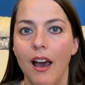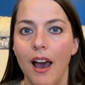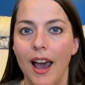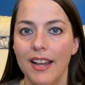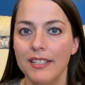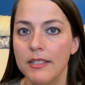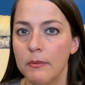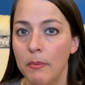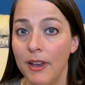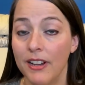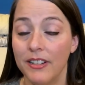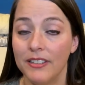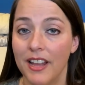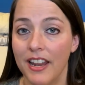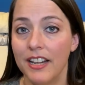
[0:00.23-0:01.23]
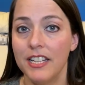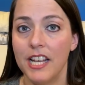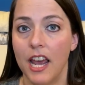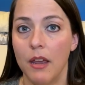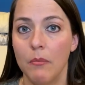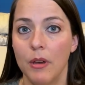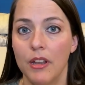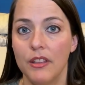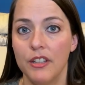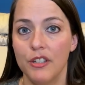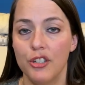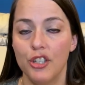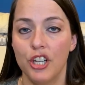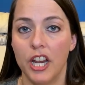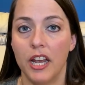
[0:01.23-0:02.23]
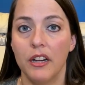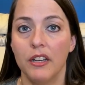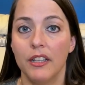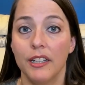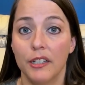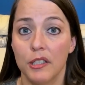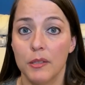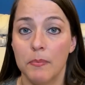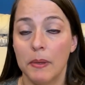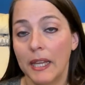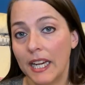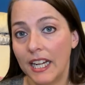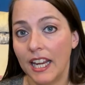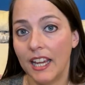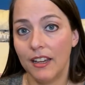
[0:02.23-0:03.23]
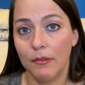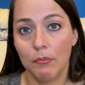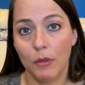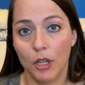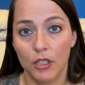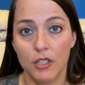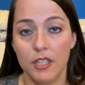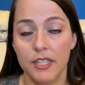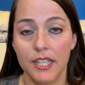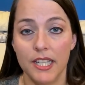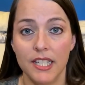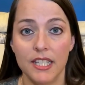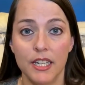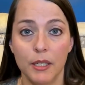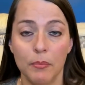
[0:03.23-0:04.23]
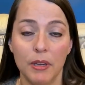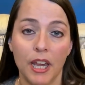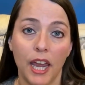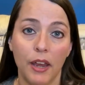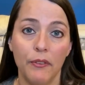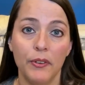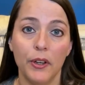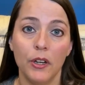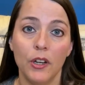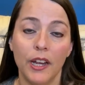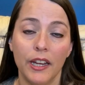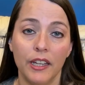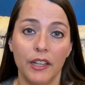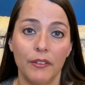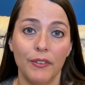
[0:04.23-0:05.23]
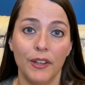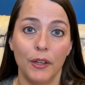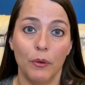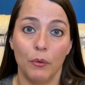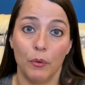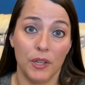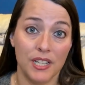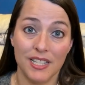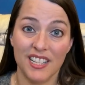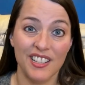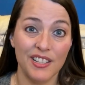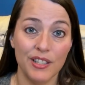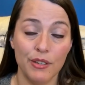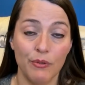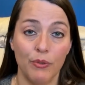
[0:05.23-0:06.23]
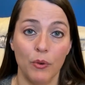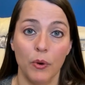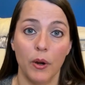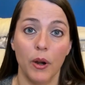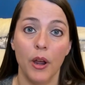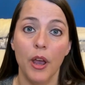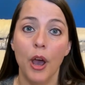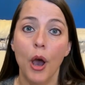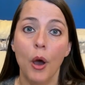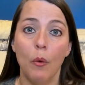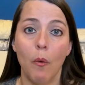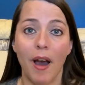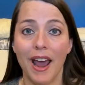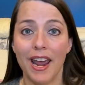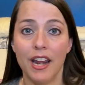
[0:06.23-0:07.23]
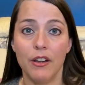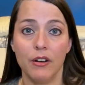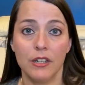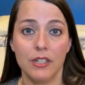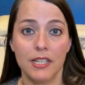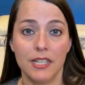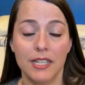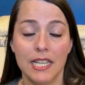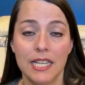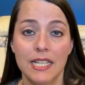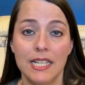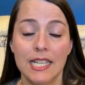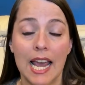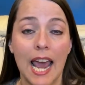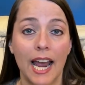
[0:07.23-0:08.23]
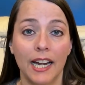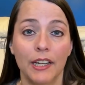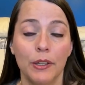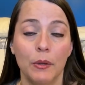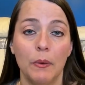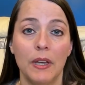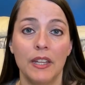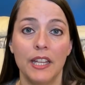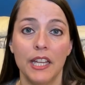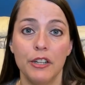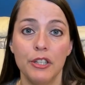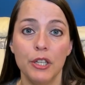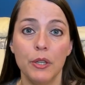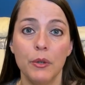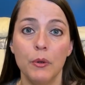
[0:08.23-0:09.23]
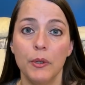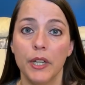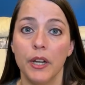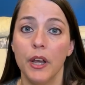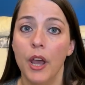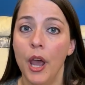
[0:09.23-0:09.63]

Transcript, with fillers: I spend a lot of time on this channel explaining narcissistic behavior and giving reasons for why narcissists act the way they do and